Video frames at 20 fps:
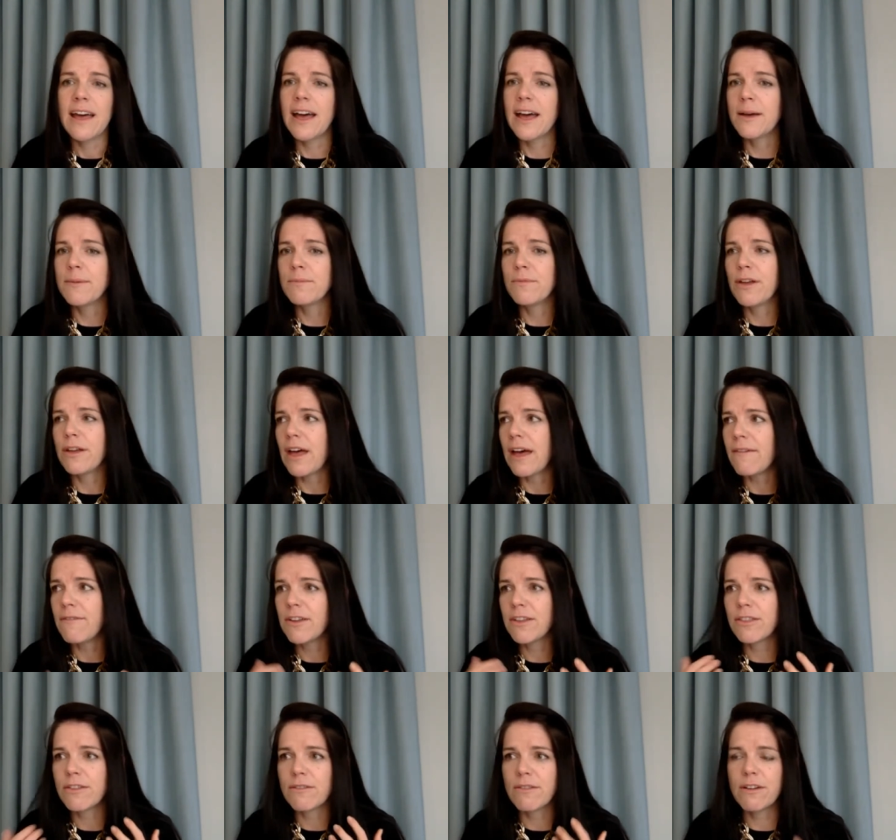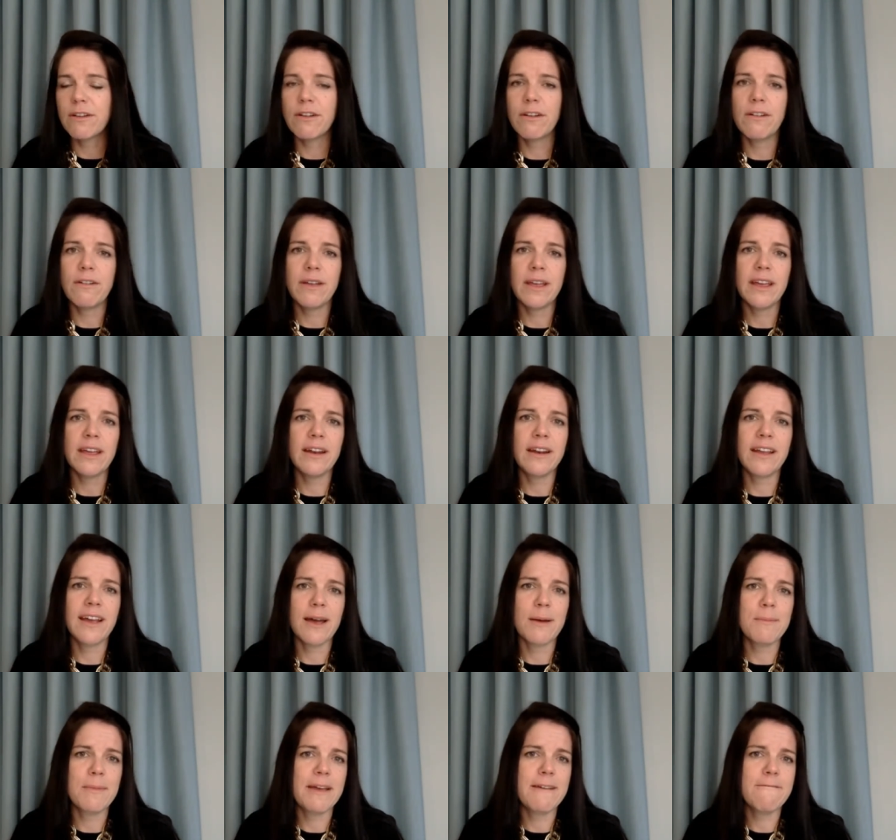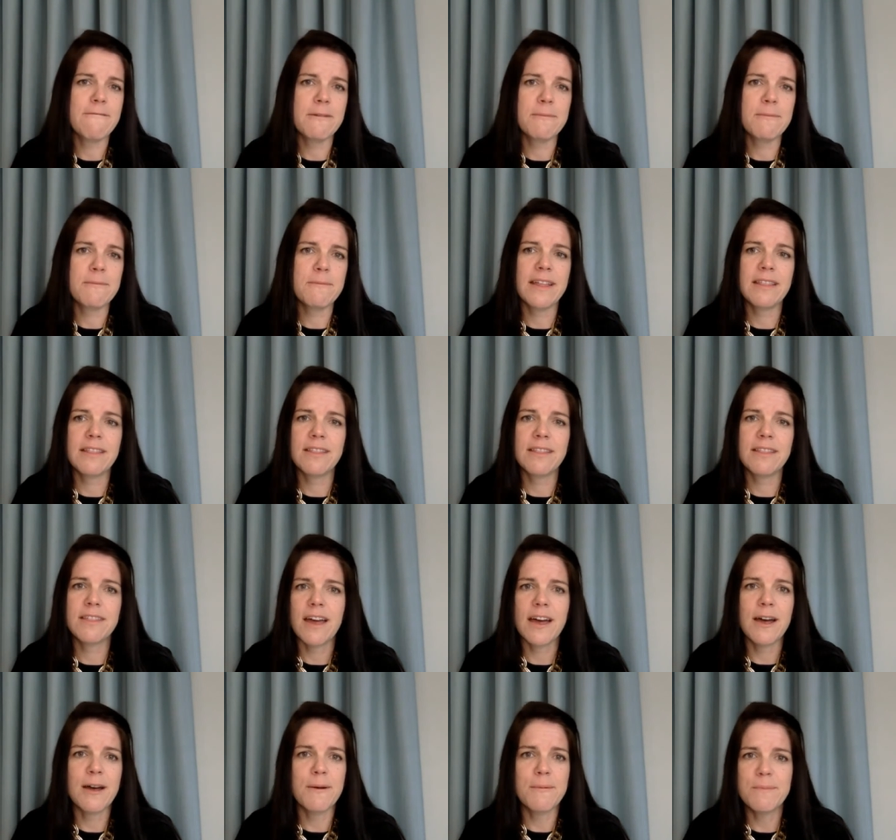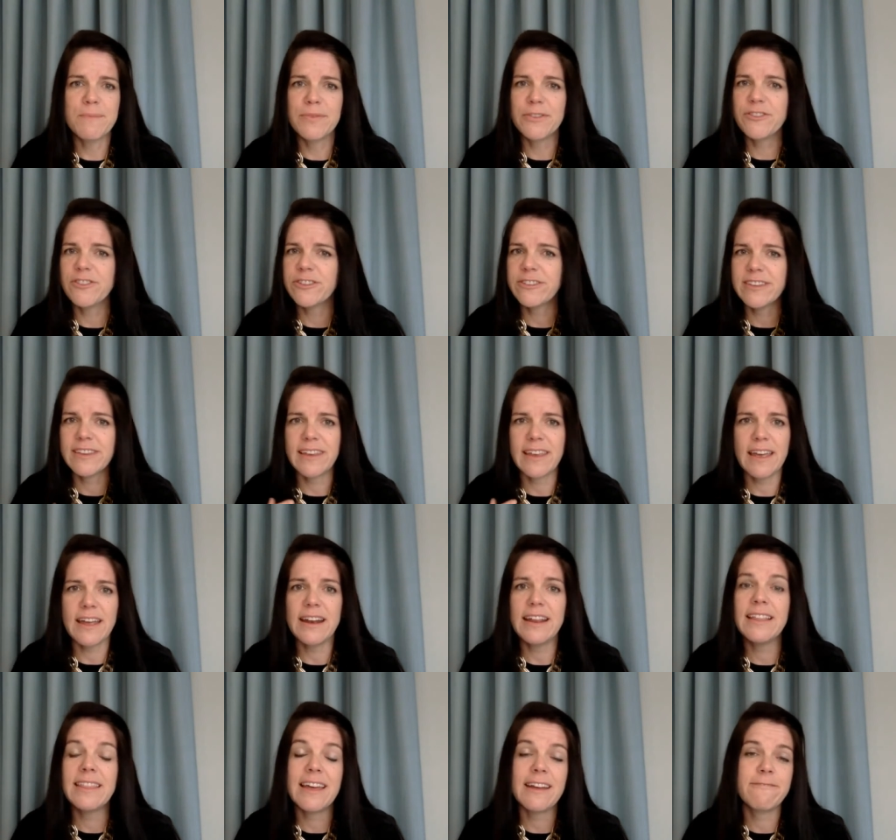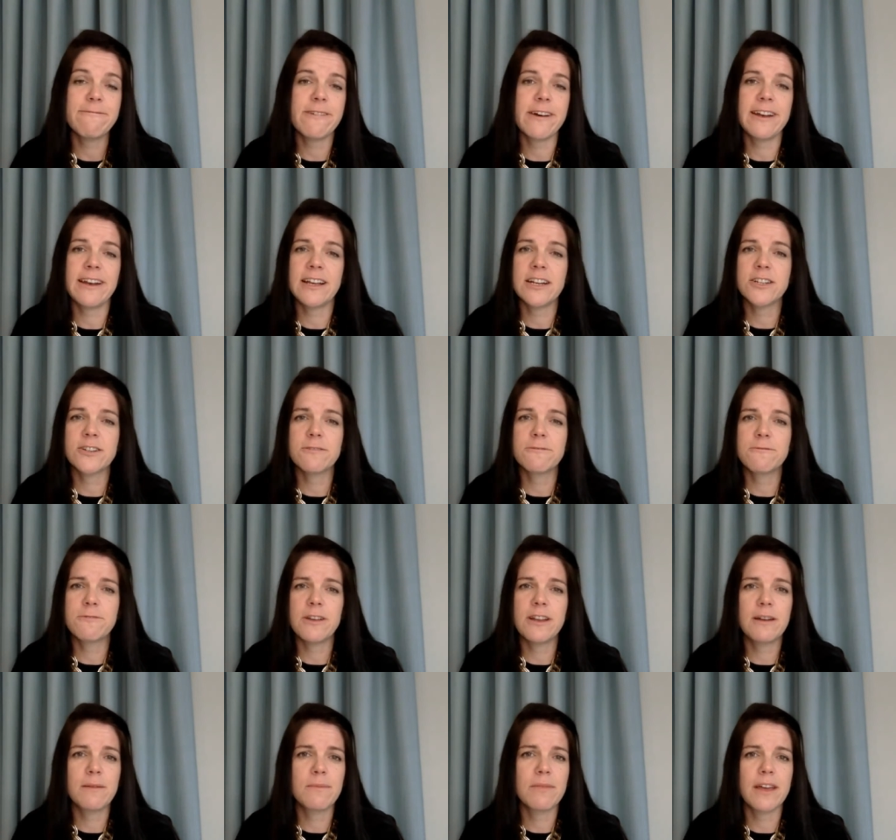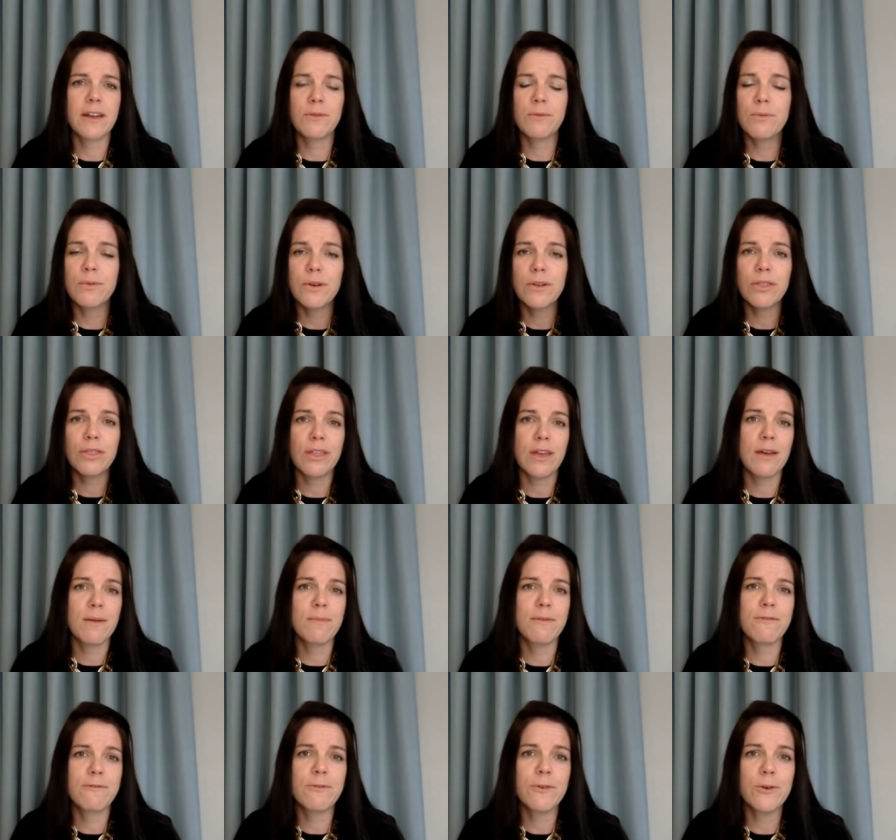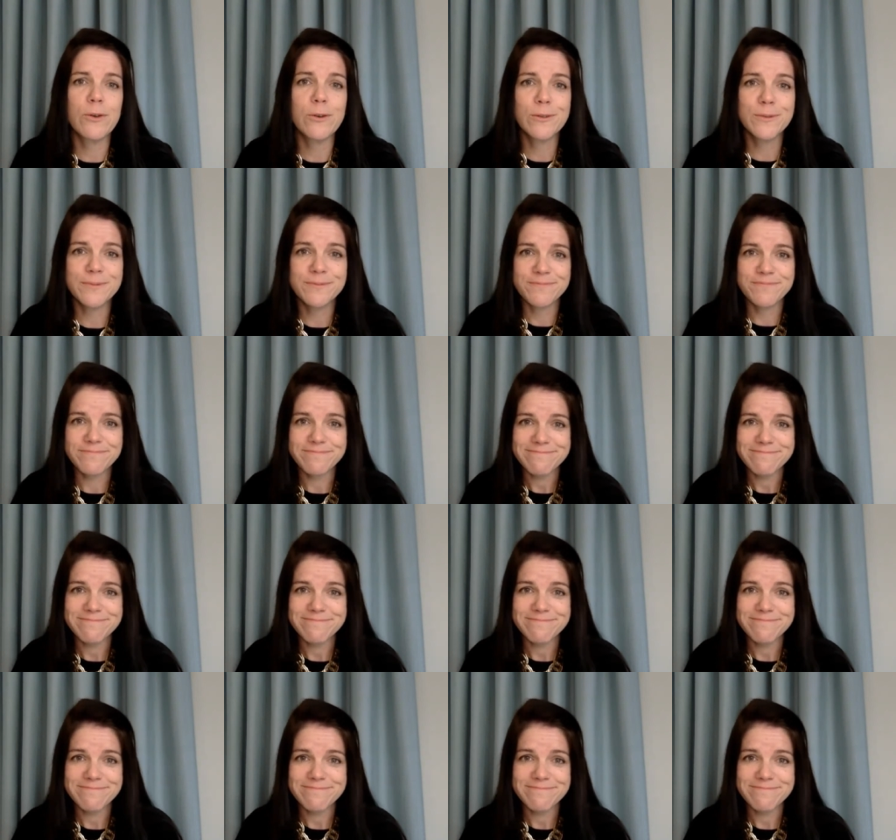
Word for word: Um, having the recurring income every month, um, just getting that financial freedom that weren't there before.